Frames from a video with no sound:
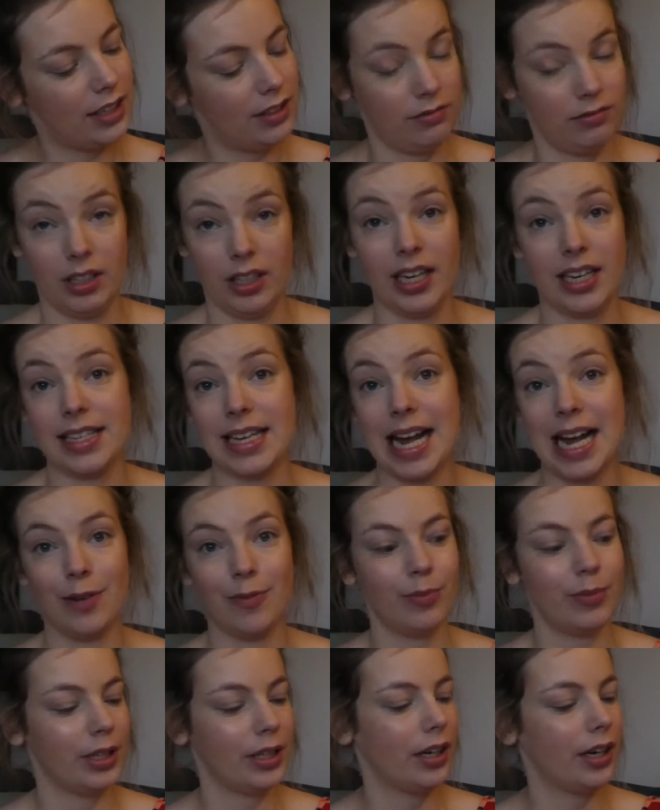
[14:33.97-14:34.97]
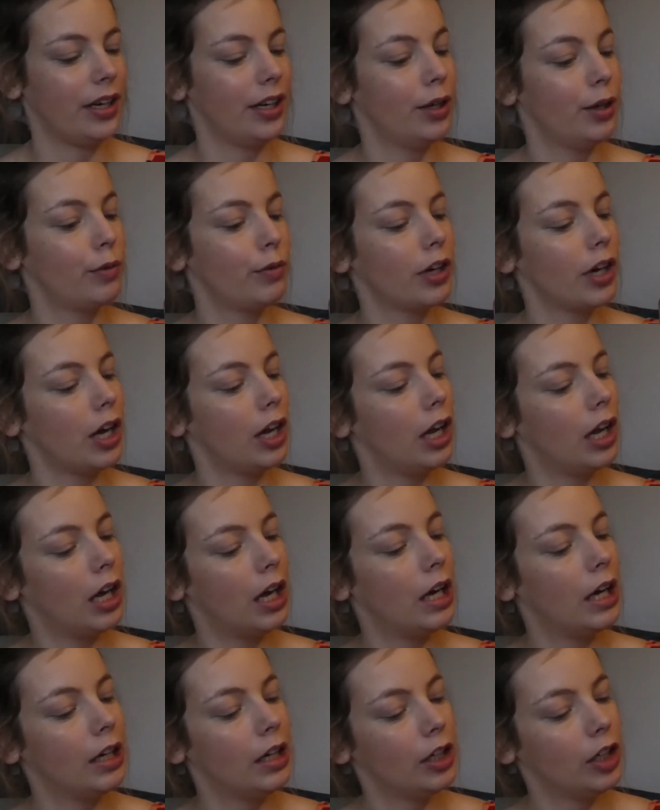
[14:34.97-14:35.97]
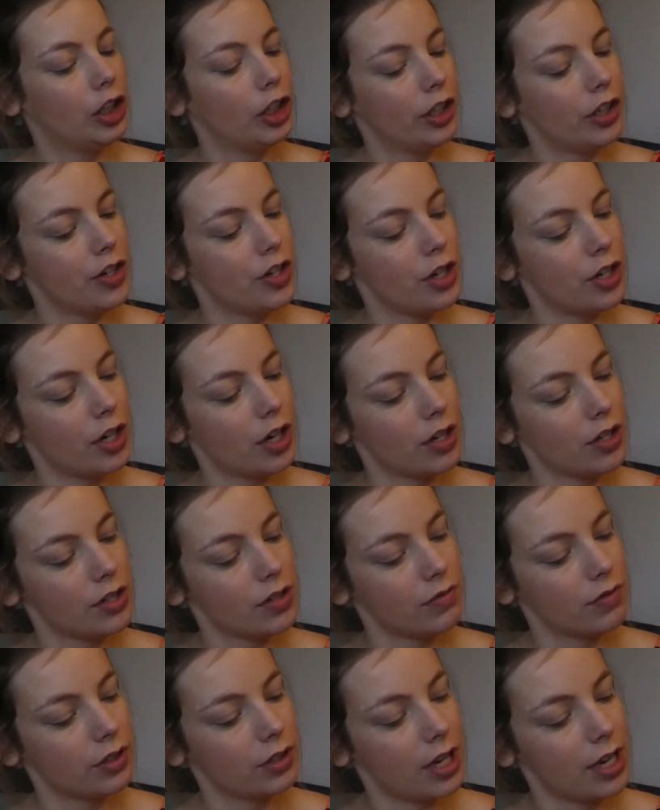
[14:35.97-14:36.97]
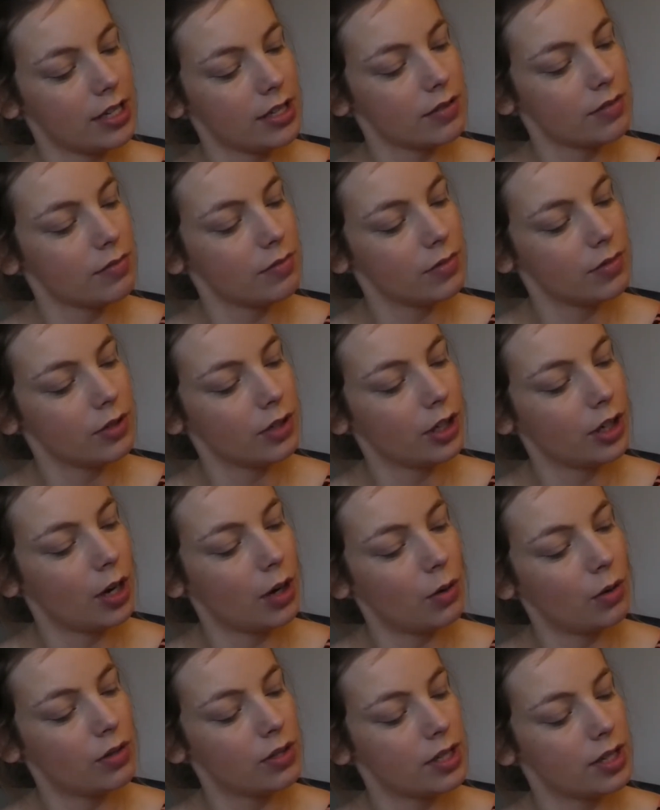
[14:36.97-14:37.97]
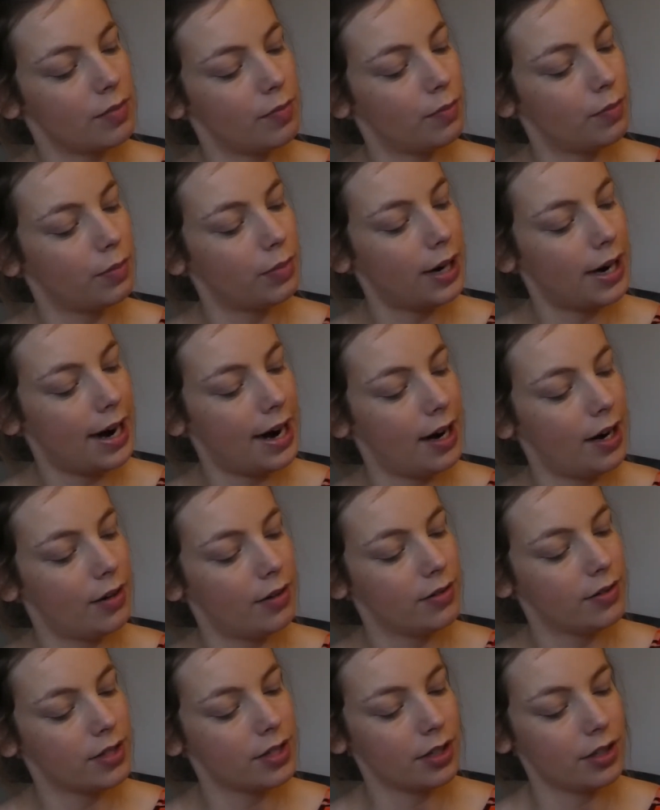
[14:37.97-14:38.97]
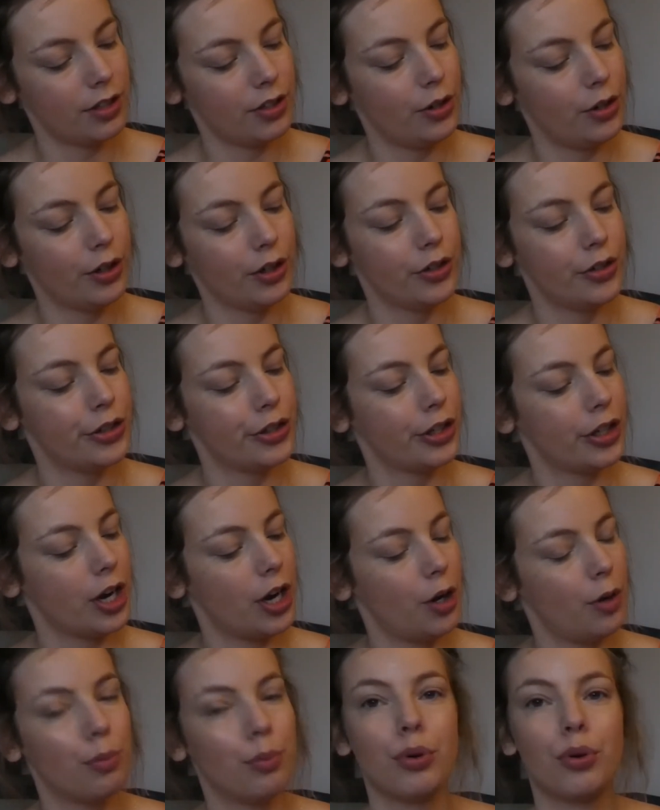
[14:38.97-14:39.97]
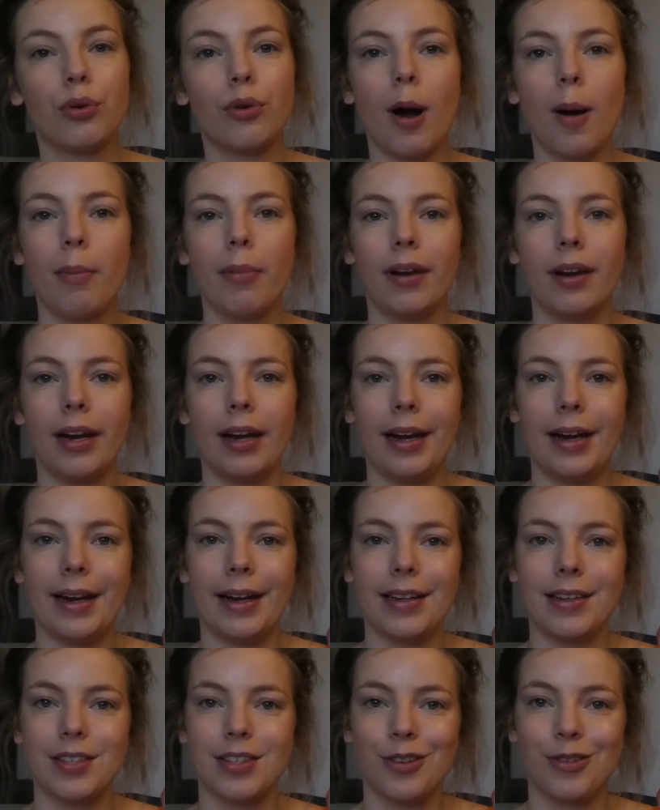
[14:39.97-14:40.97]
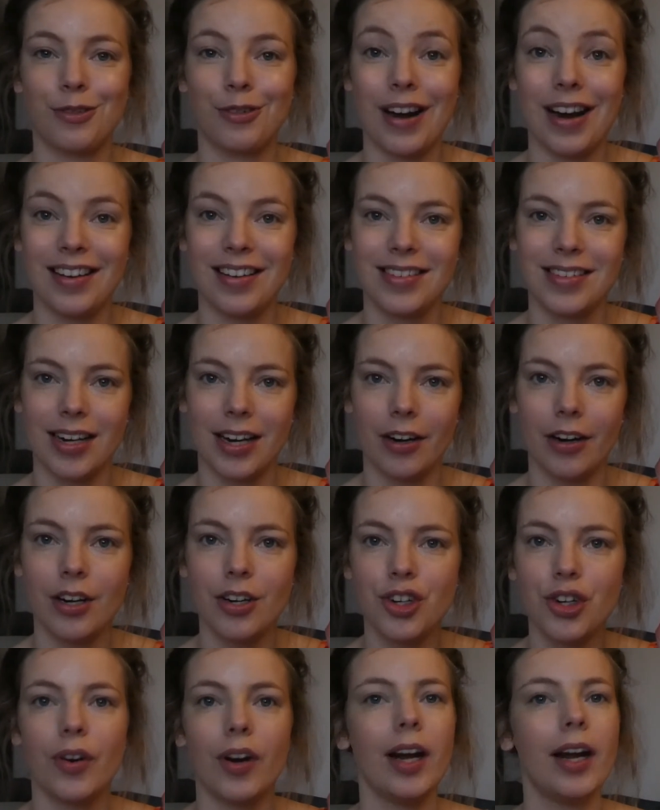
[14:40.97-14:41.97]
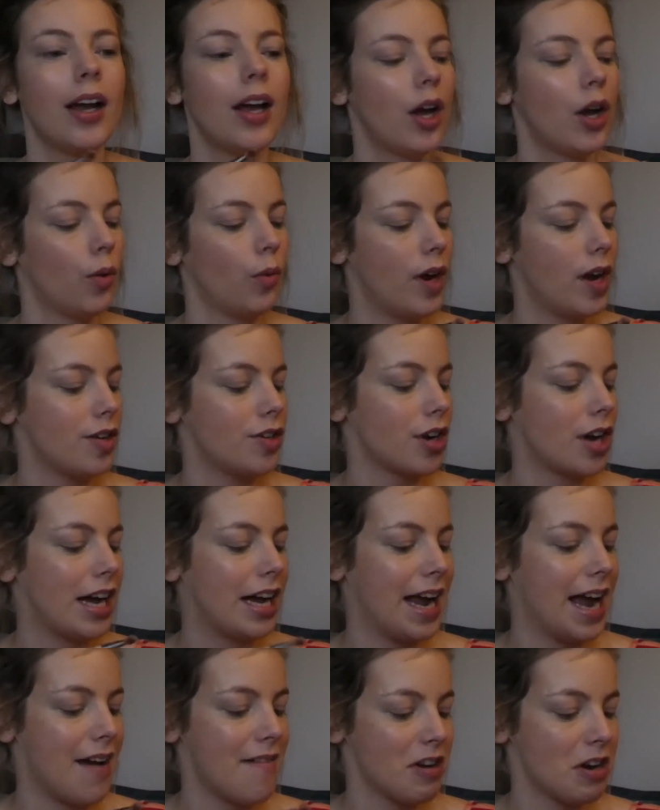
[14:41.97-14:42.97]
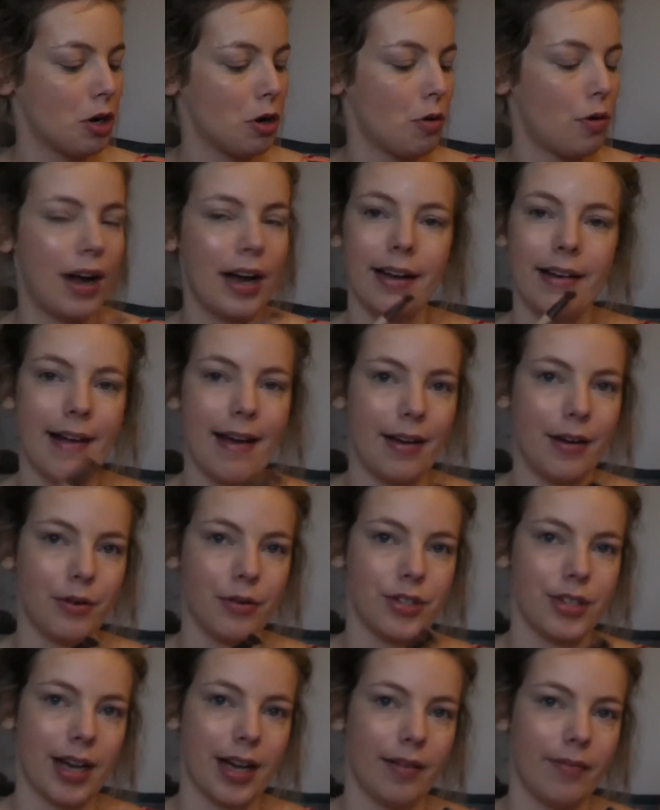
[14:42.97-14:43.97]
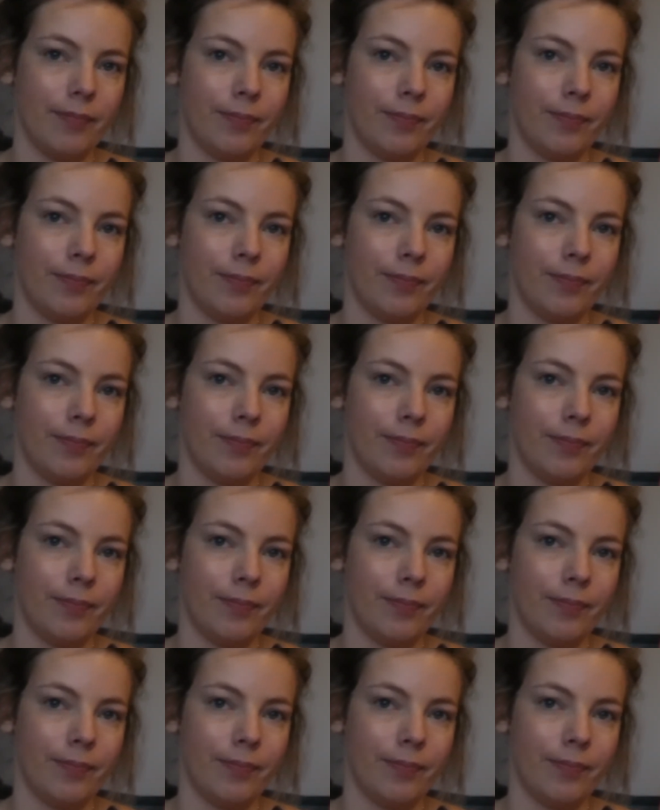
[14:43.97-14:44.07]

guess amber kind of colour. You can do lots of nice golds and browns. You can go properly into the red territory, which I haven't quite nailed yet.